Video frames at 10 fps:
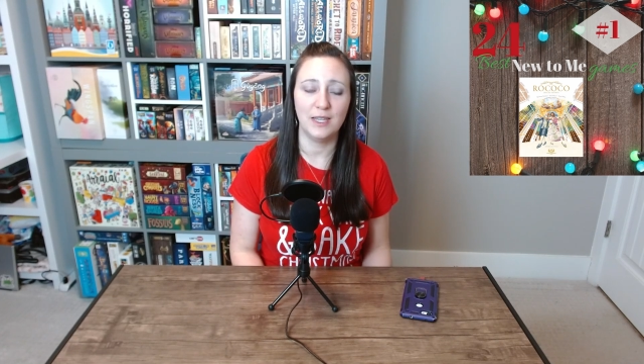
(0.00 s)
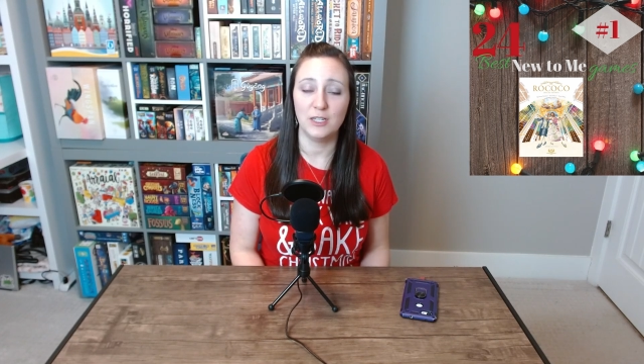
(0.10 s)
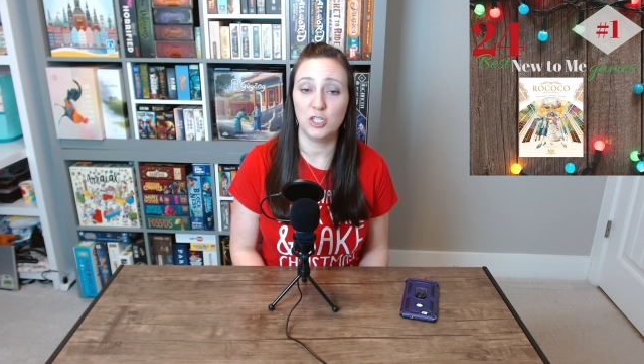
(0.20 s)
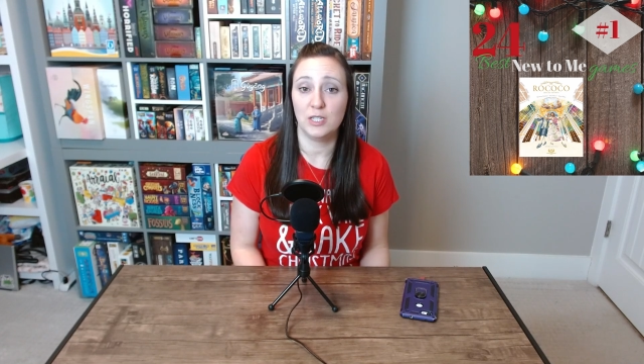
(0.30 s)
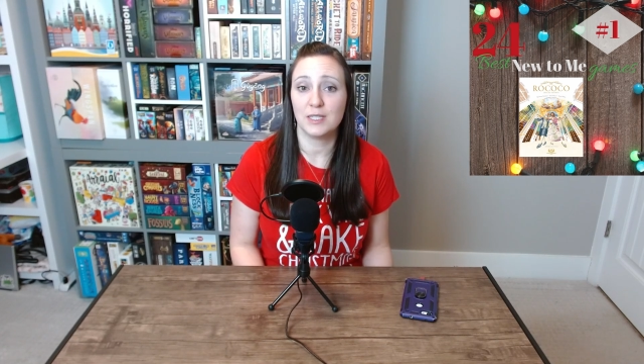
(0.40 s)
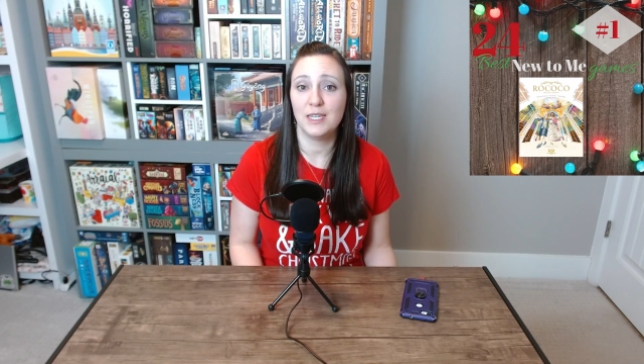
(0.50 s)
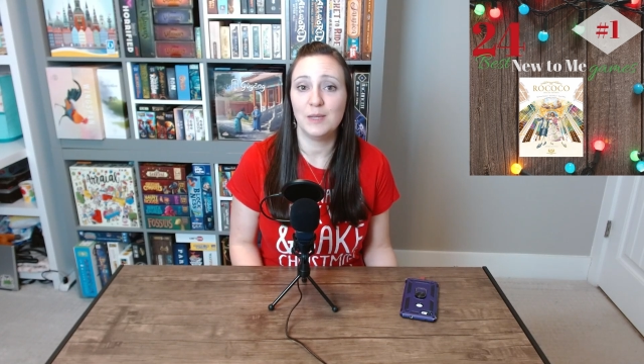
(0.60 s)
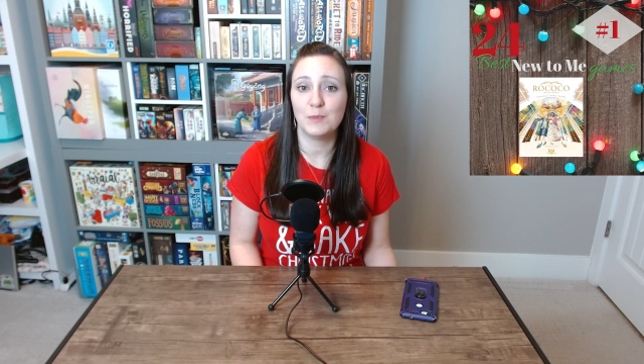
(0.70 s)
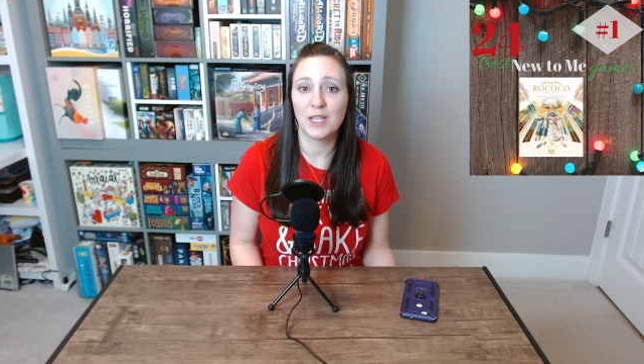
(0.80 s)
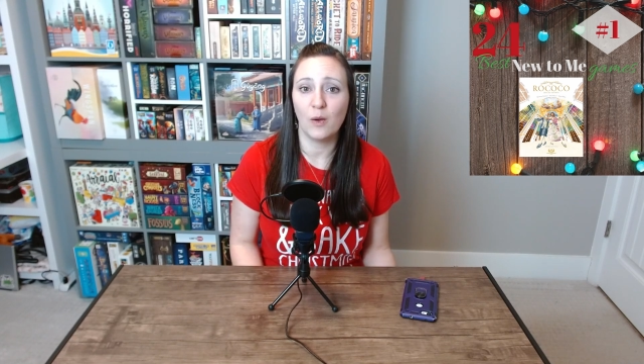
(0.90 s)
she just
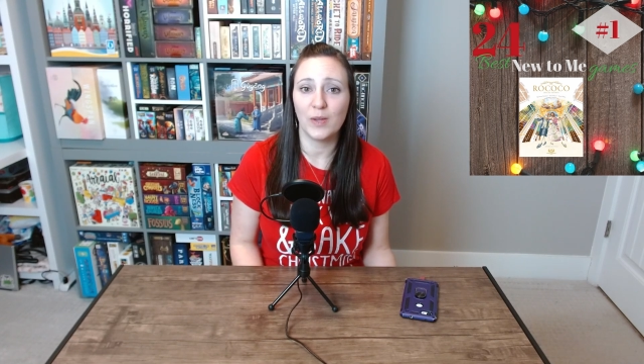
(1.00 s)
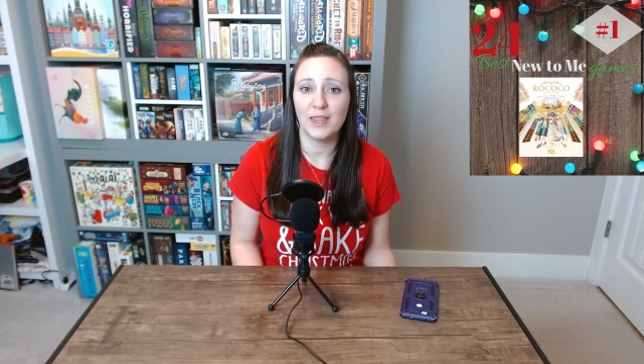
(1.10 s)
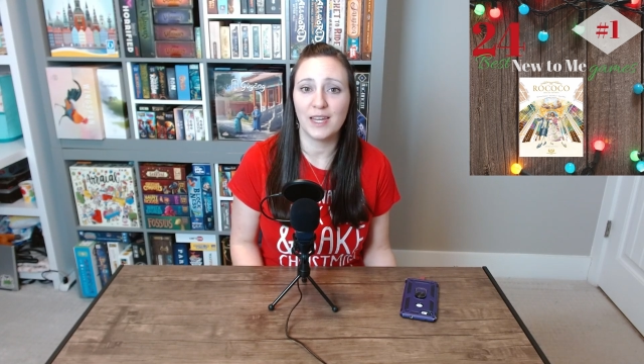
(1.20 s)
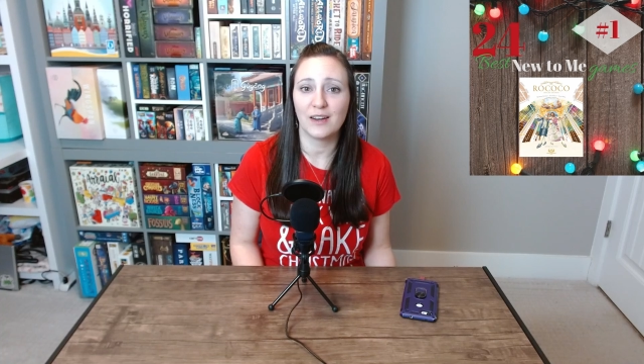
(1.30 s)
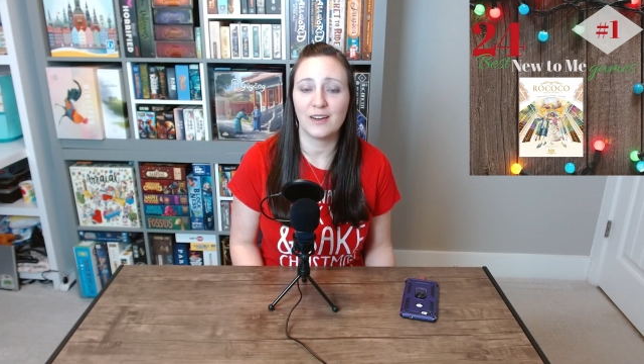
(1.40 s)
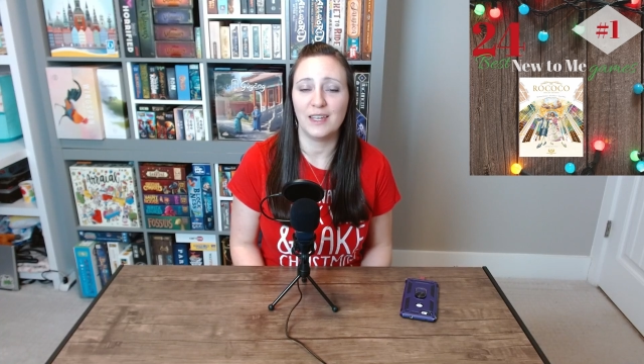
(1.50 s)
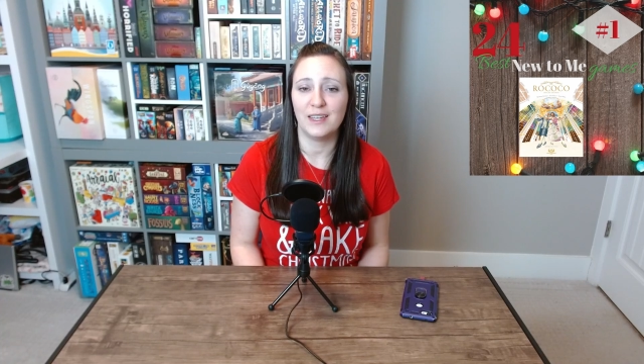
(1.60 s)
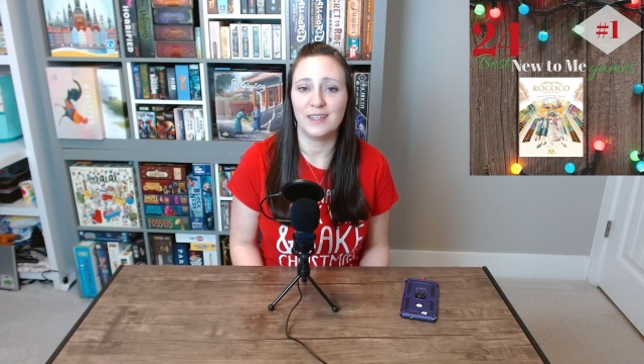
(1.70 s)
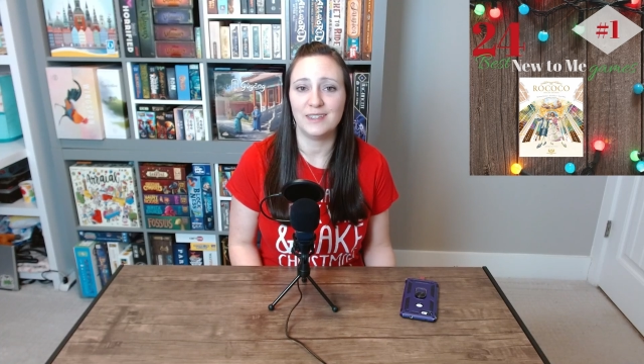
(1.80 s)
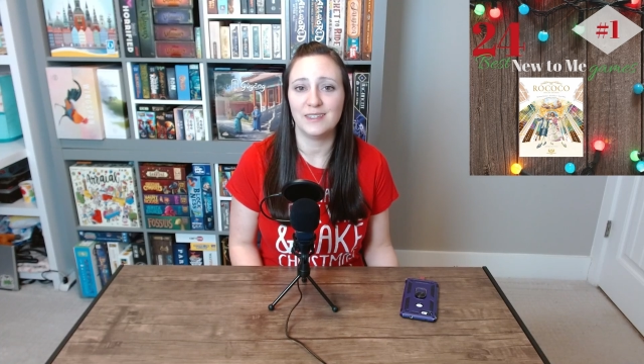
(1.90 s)
keeps going there
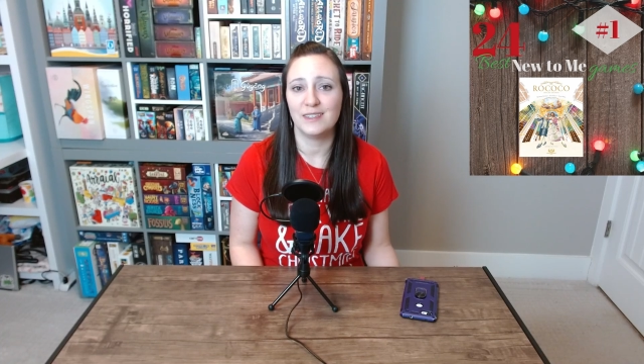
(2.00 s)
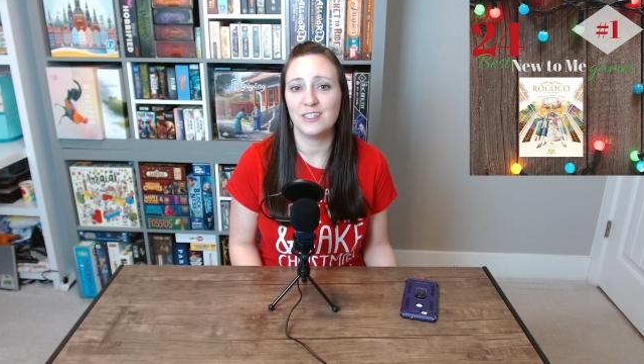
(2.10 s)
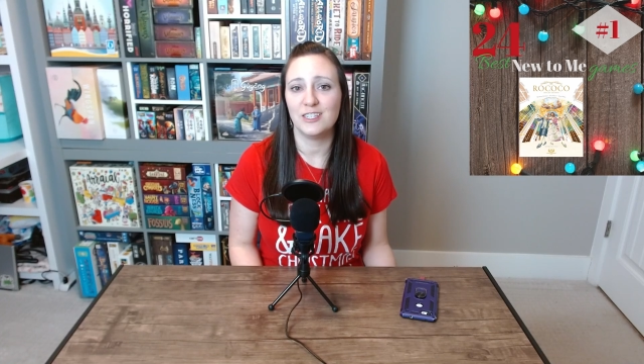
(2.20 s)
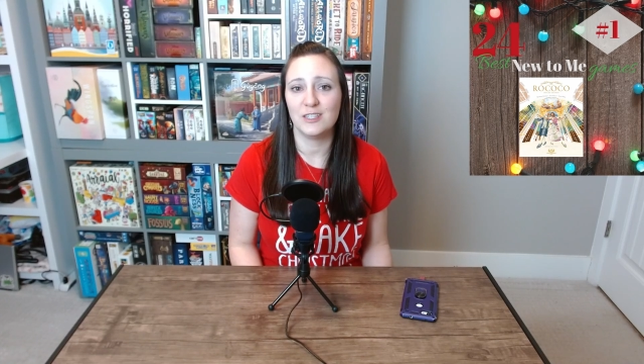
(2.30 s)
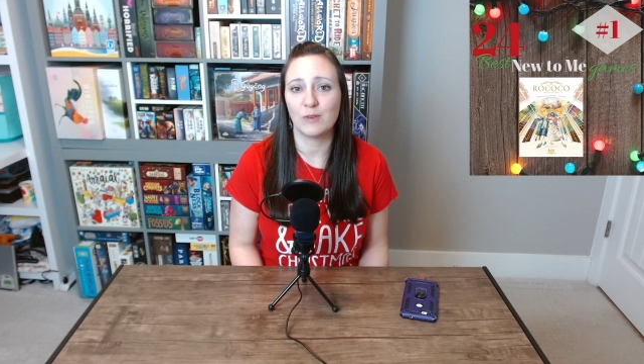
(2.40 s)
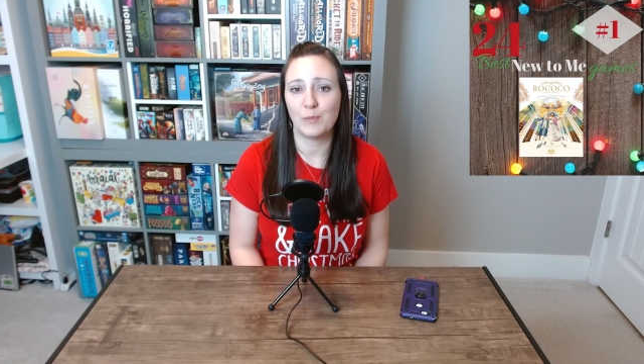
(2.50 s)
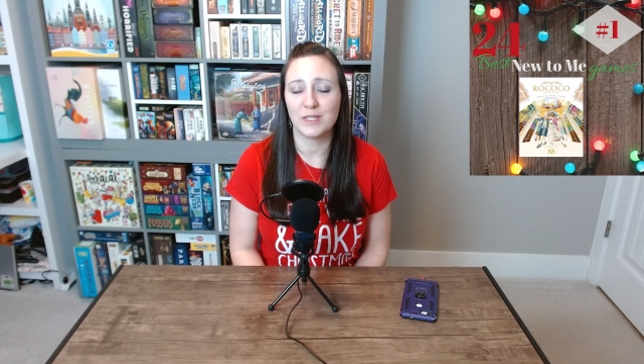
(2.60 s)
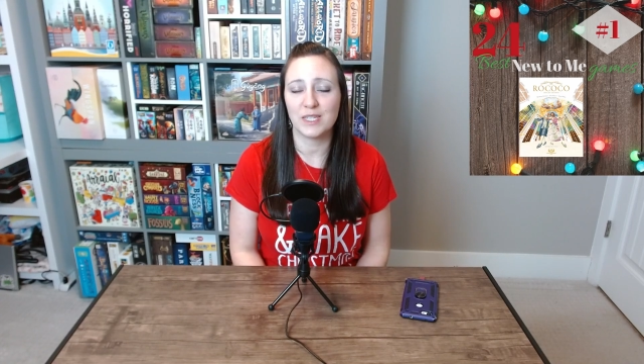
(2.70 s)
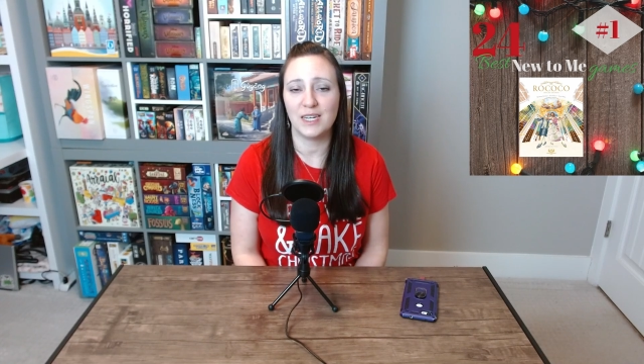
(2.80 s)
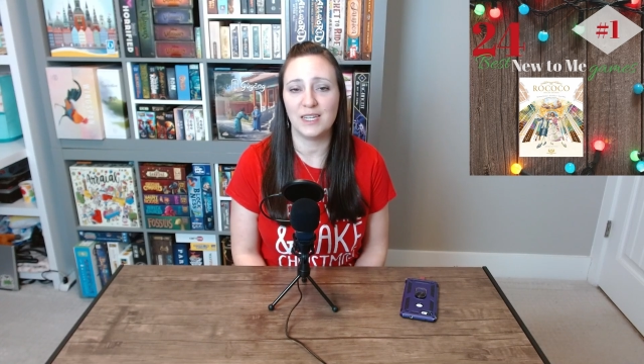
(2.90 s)
and she's
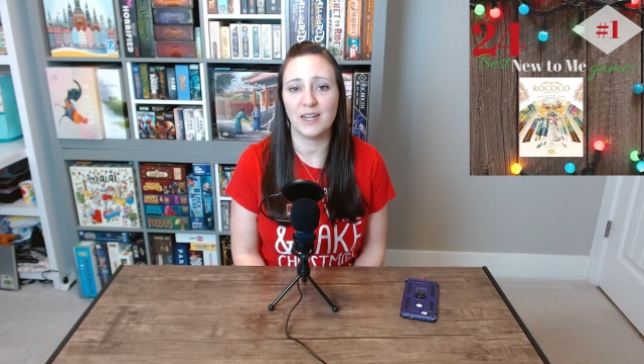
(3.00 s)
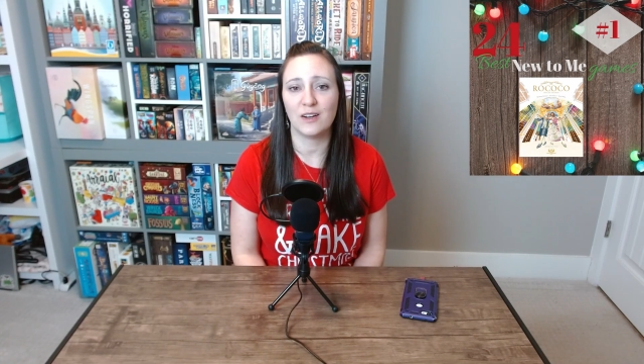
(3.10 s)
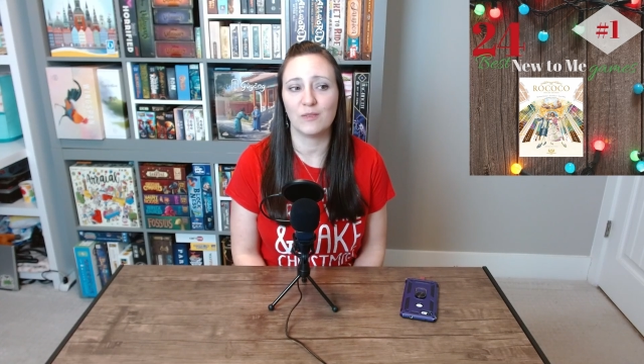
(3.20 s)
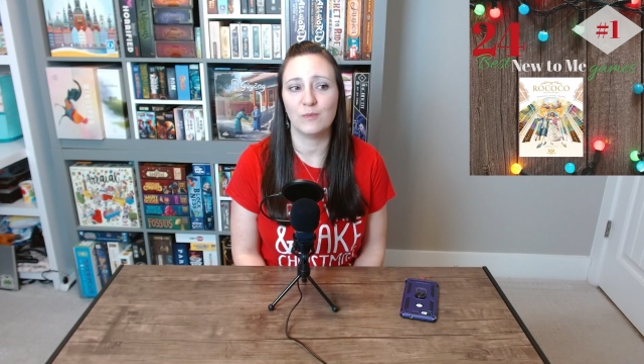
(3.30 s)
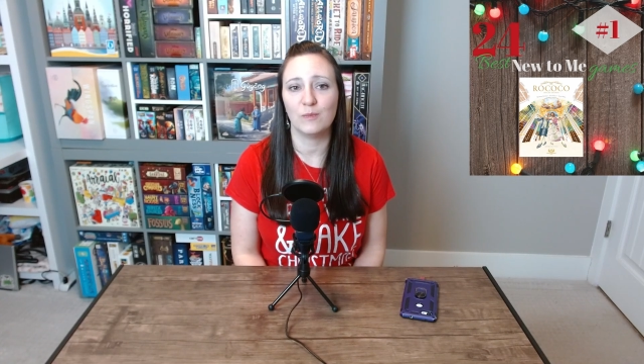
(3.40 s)
represented there